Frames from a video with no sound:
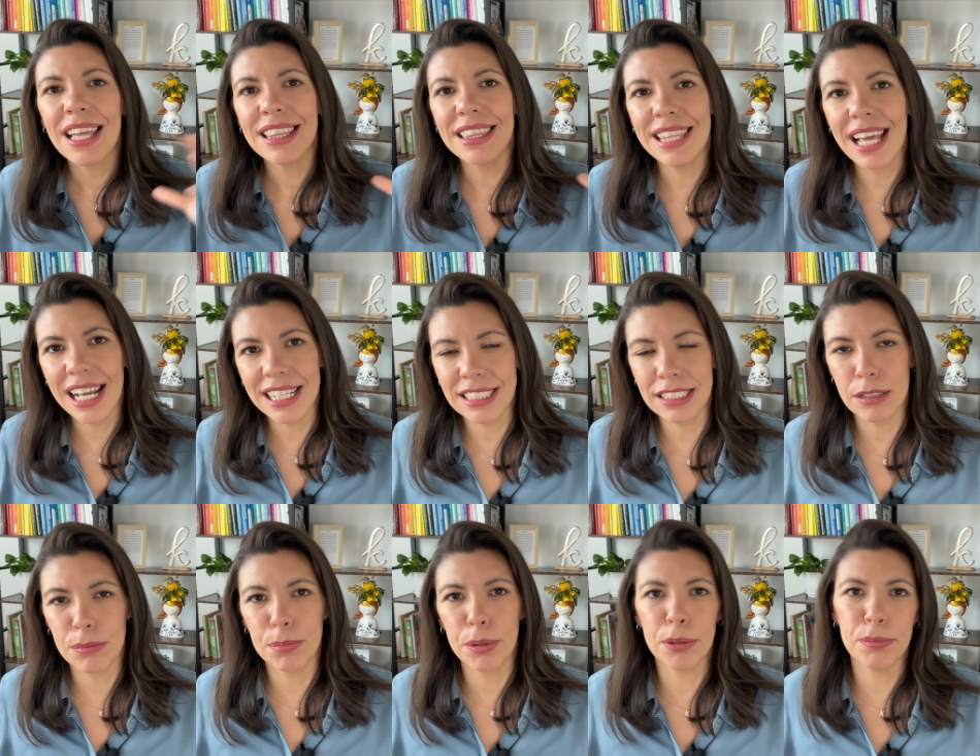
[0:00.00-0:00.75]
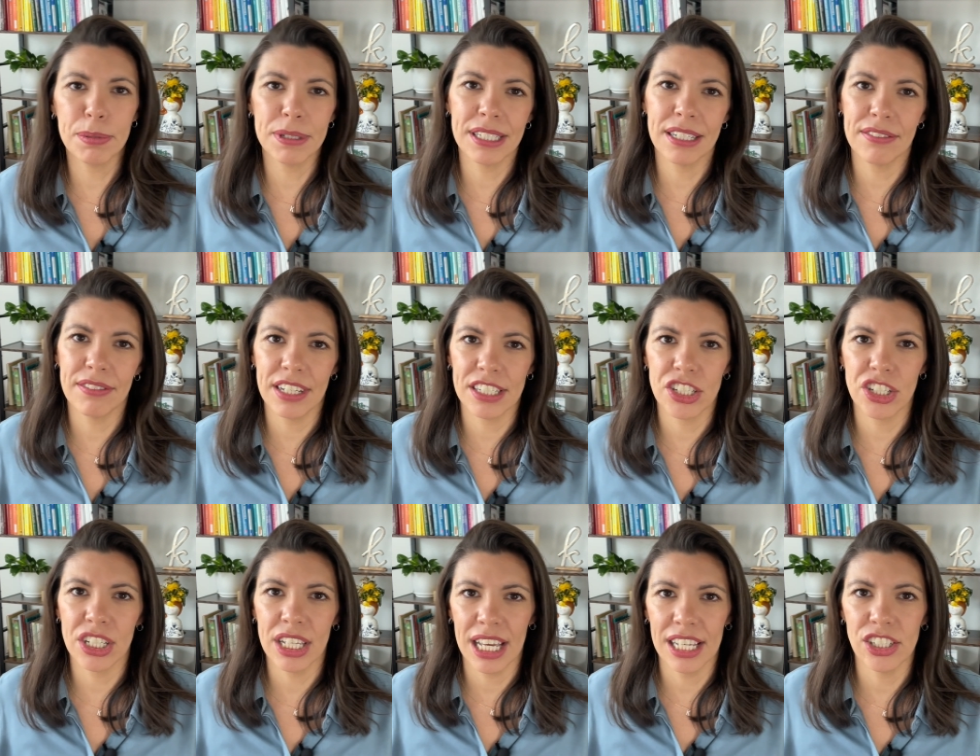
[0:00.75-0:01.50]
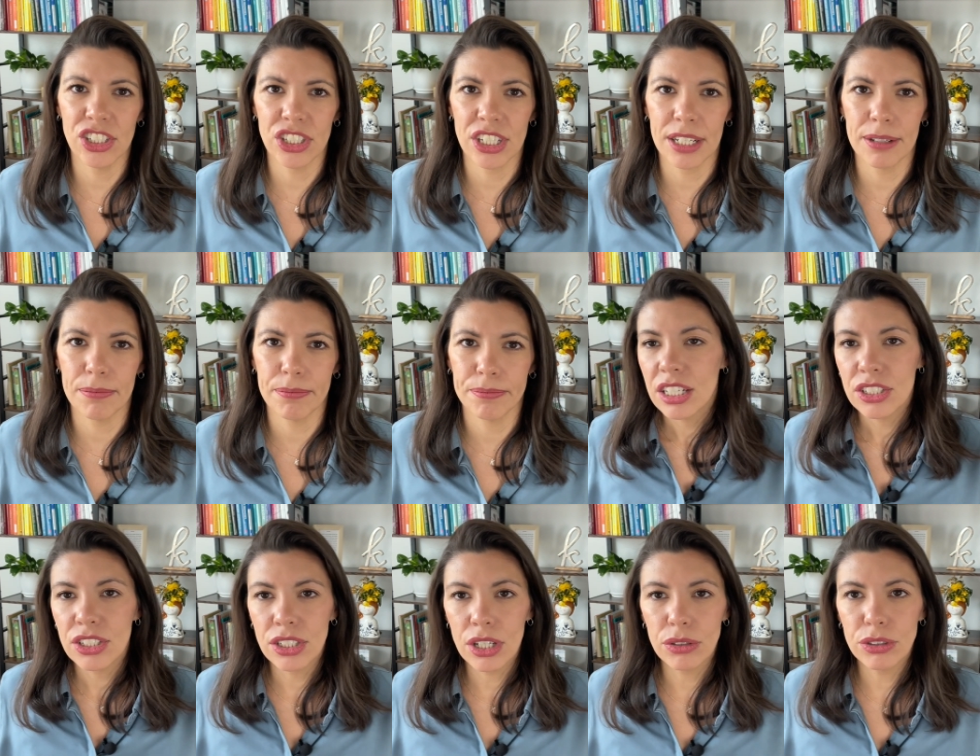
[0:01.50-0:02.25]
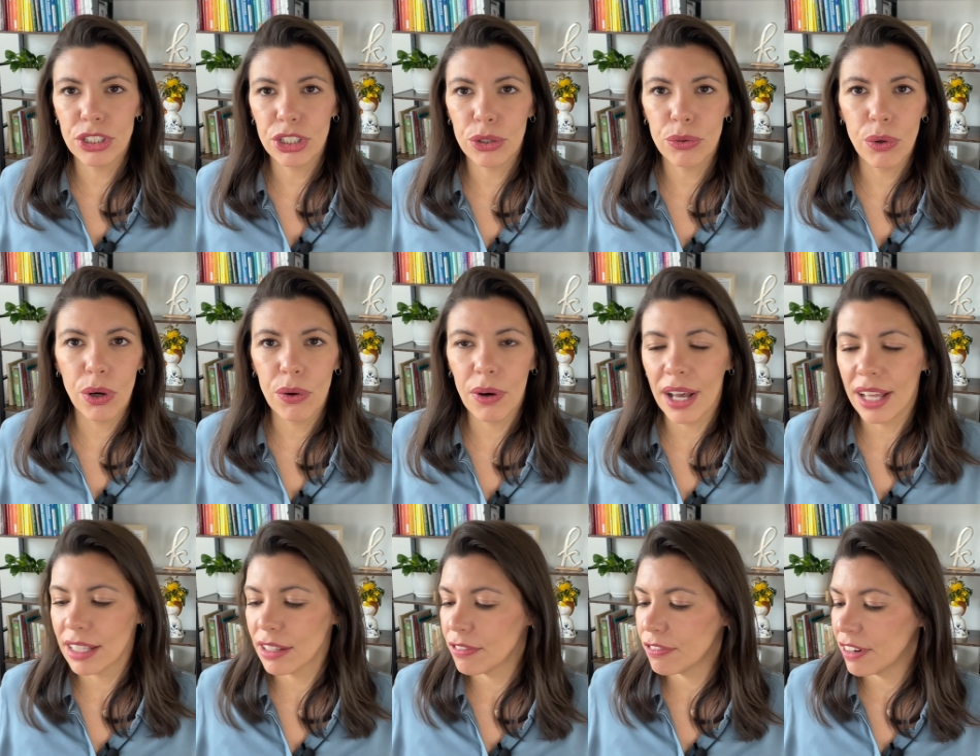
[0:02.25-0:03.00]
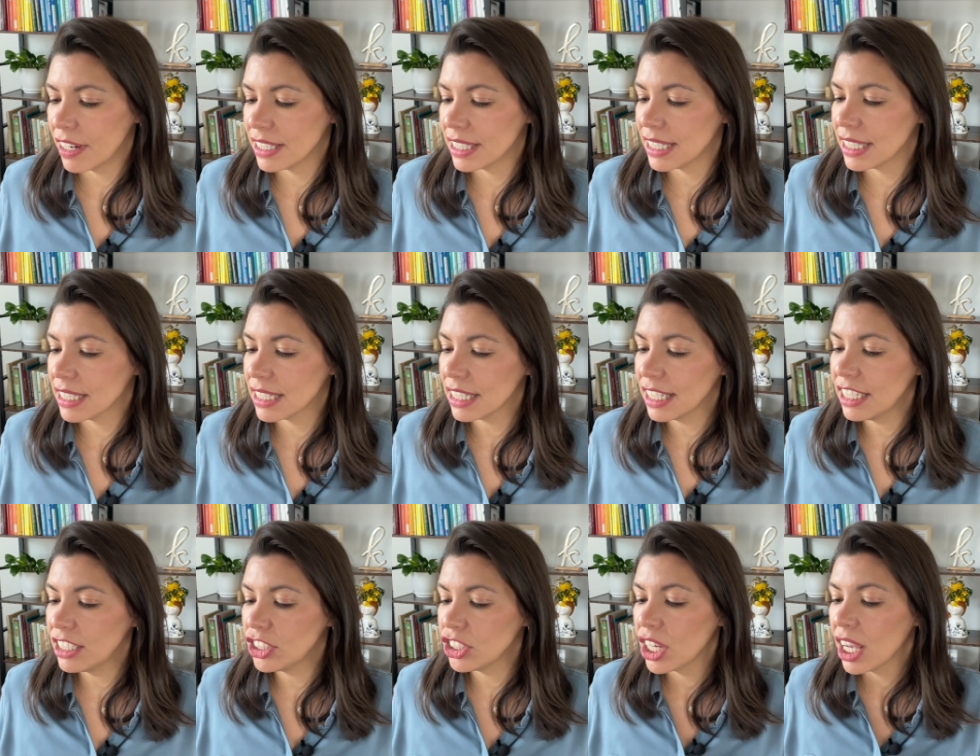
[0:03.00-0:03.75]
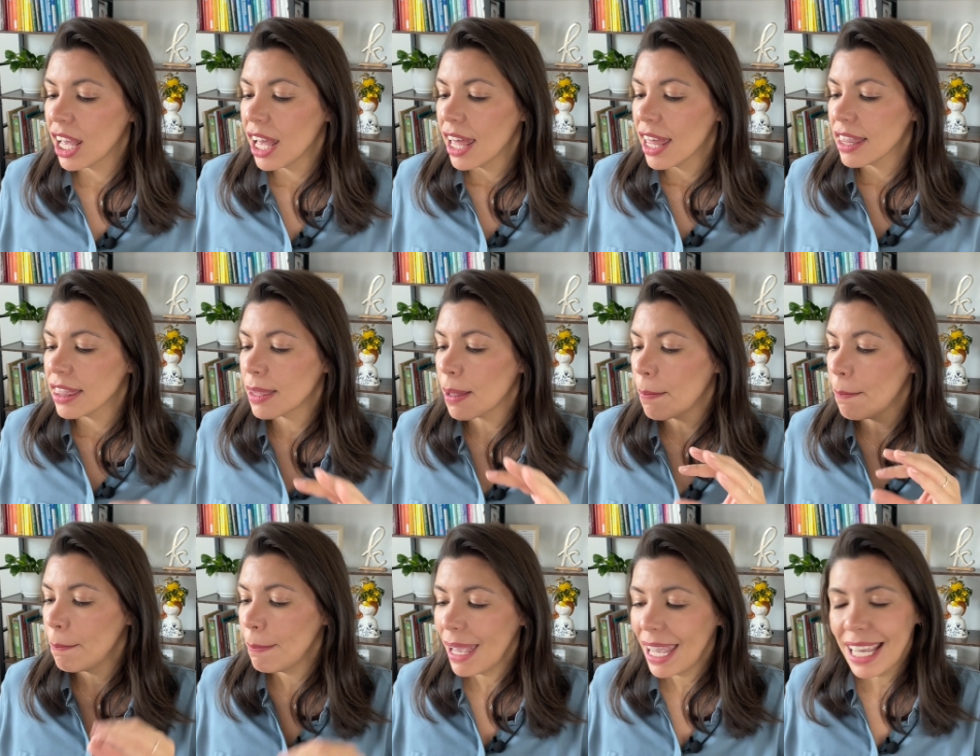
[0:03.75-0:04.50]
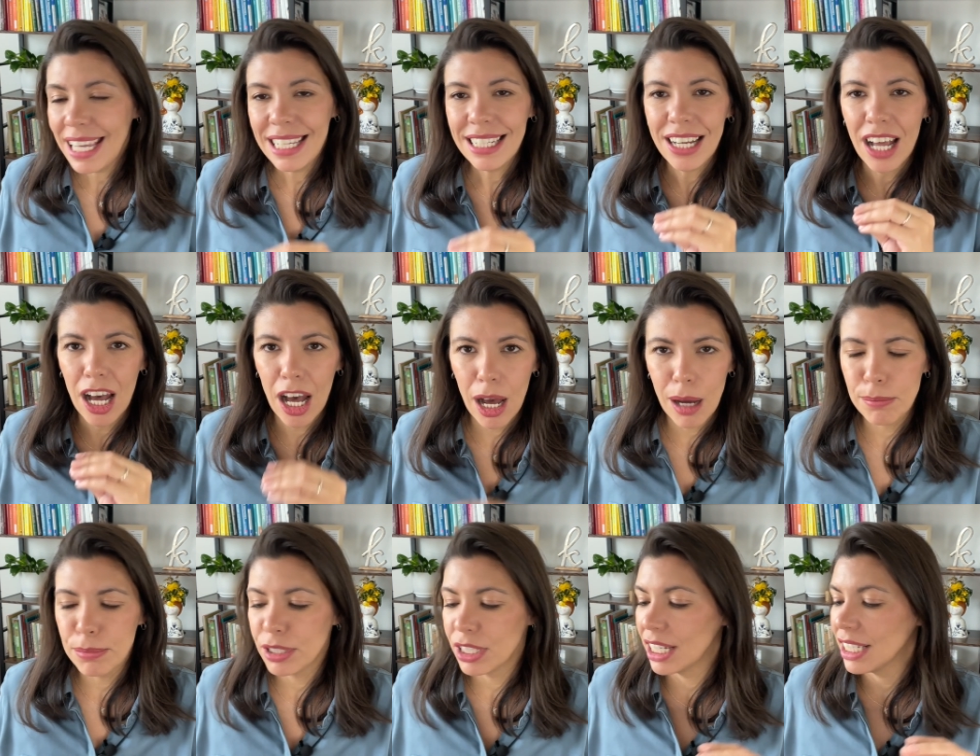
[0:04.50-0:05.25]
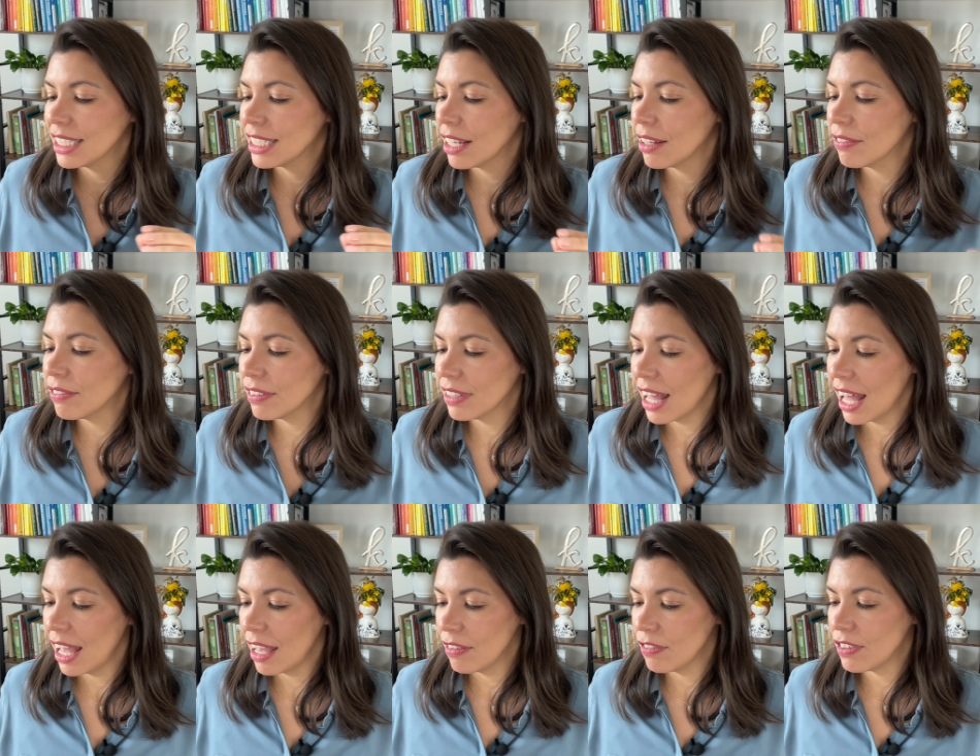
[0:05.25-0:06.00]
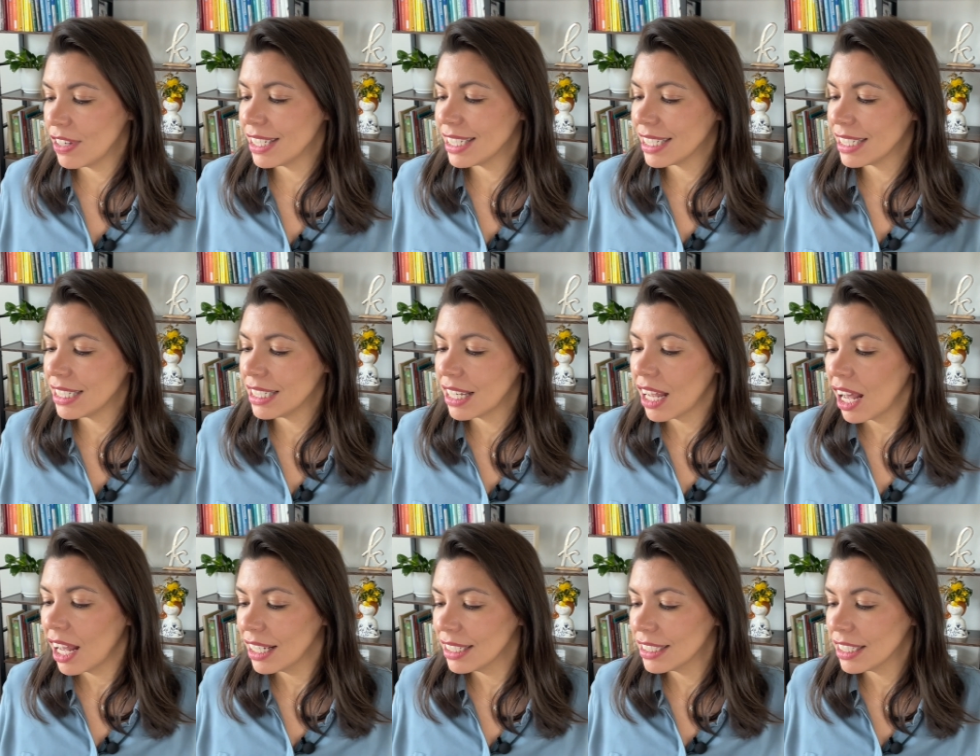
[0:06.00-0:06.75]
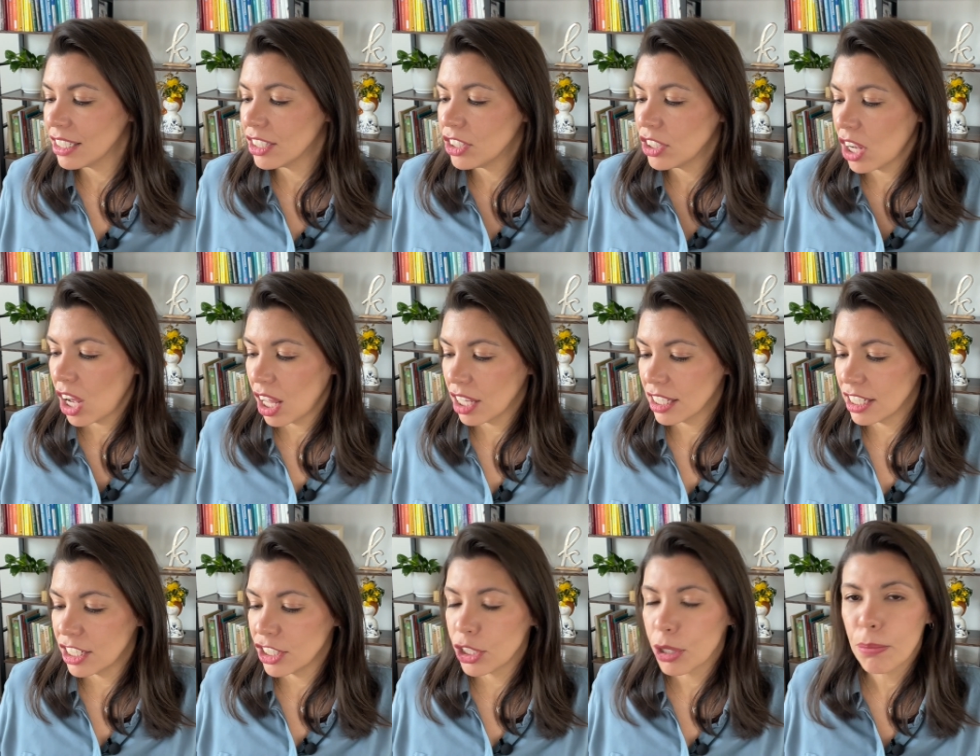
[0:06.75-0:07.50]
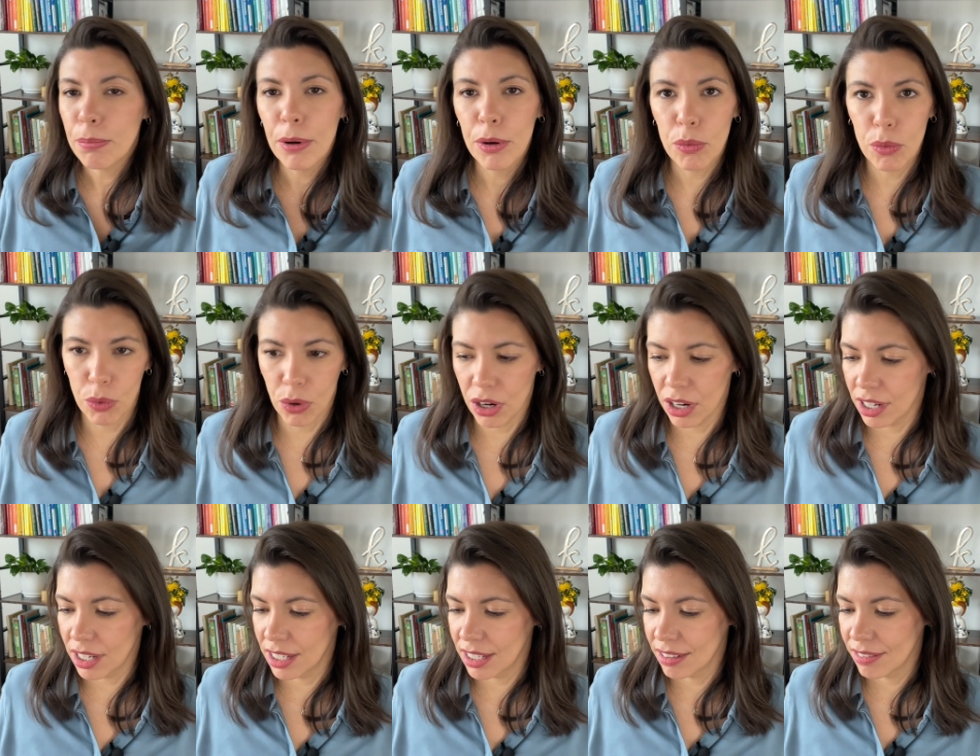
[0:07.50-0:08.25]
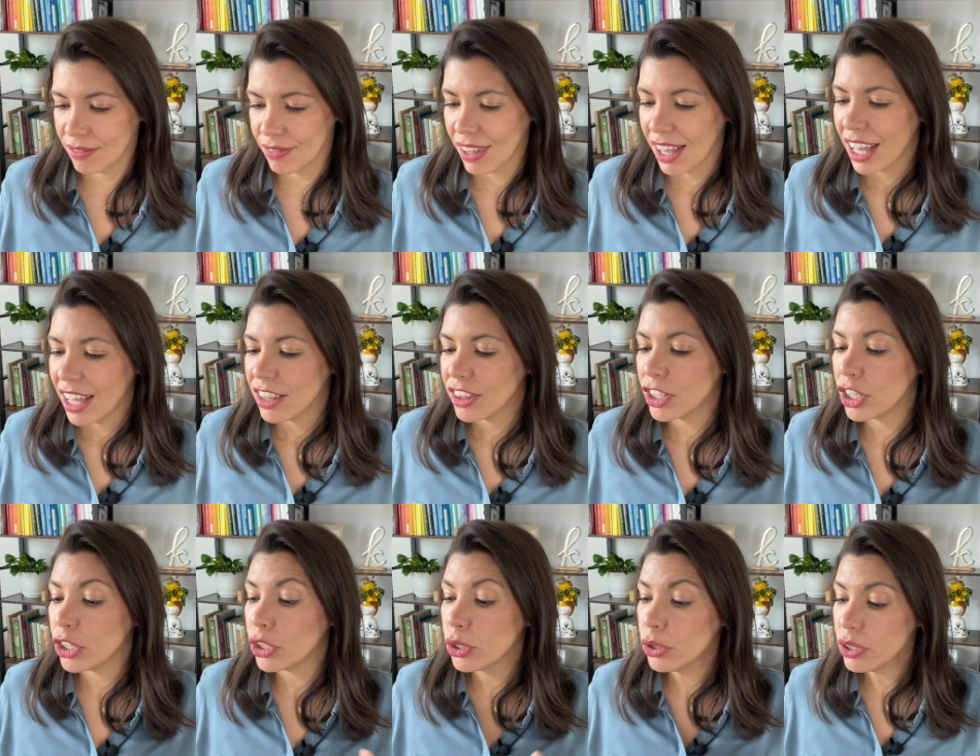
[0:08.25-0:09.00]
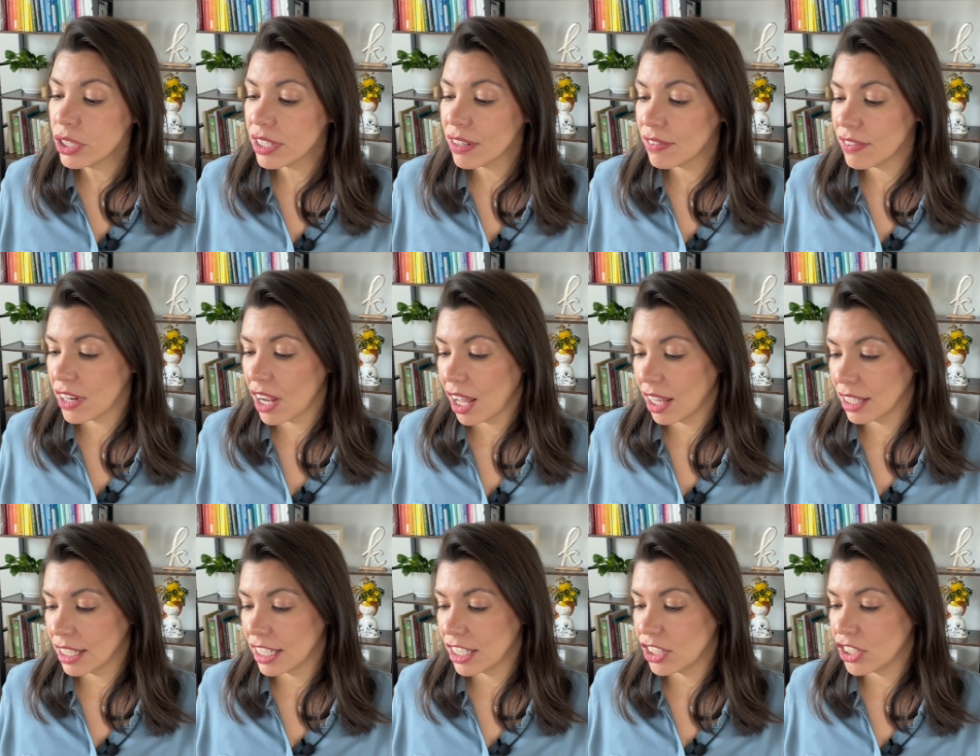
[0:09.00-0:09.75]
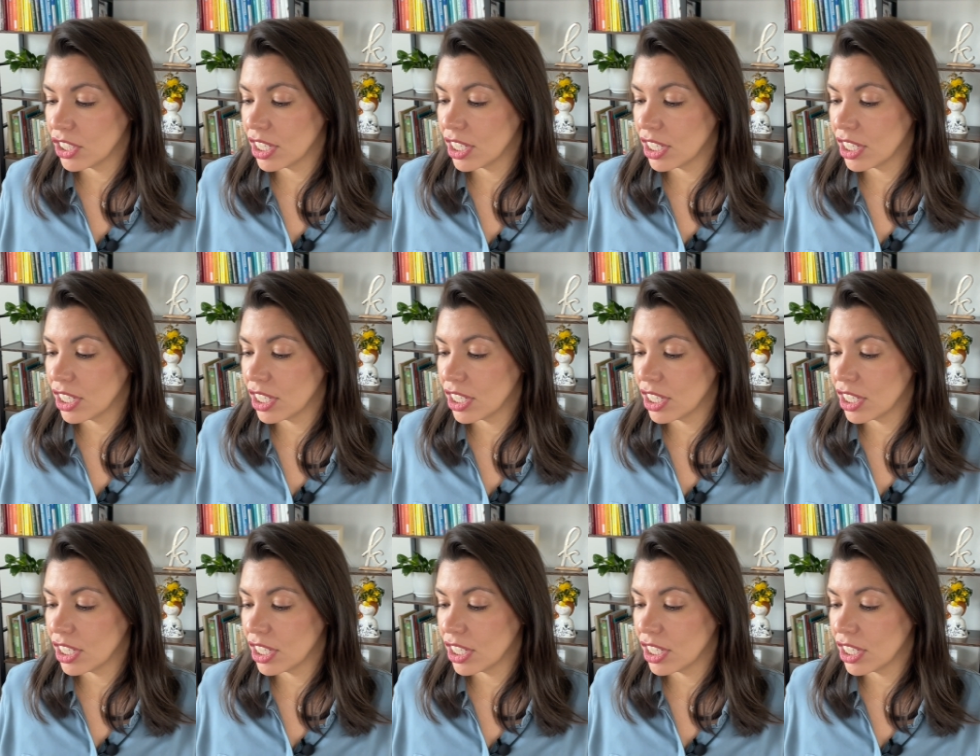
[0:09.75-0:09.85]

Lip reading: That's the purpose of education. So to quote Ella Frances Lynch, the main object of life is not knowledge, but work. The use of knowledge